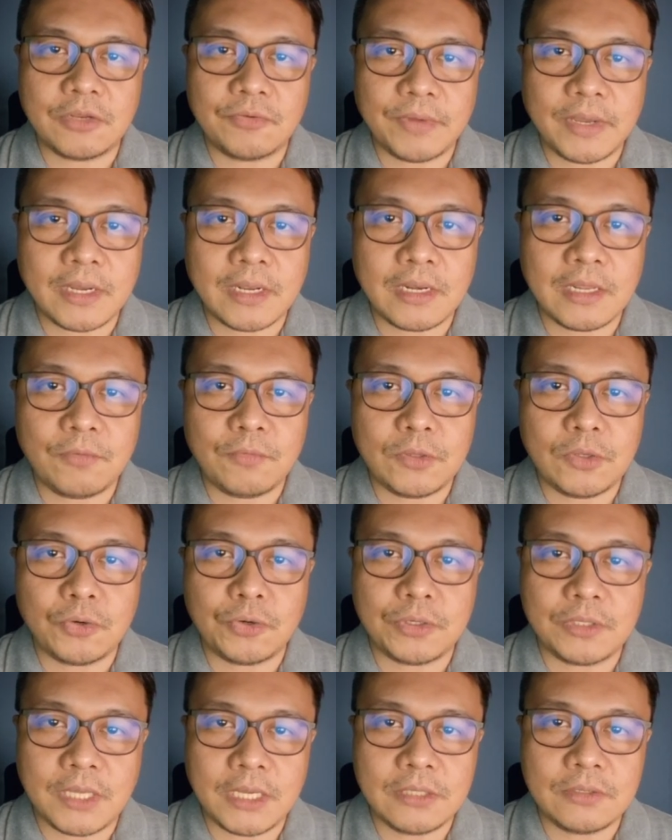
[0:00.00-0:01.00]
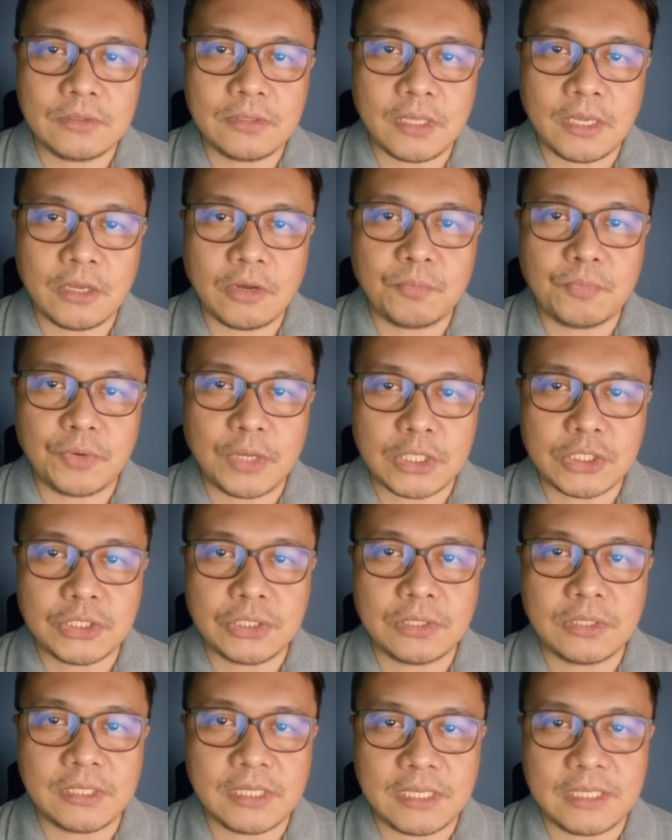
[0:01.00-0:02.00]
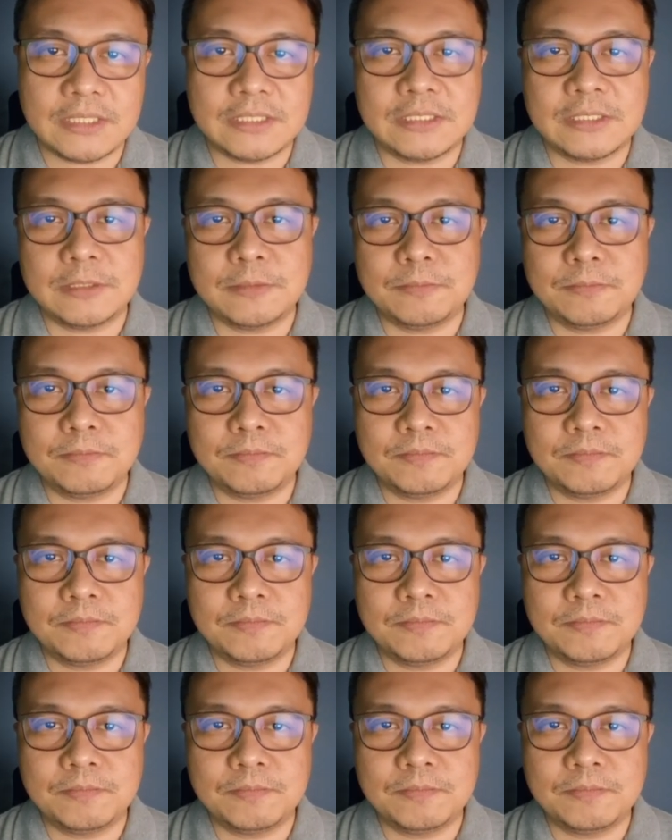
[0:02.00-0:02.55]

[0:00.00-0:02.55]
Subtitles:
directly with your day-to-day operational needs.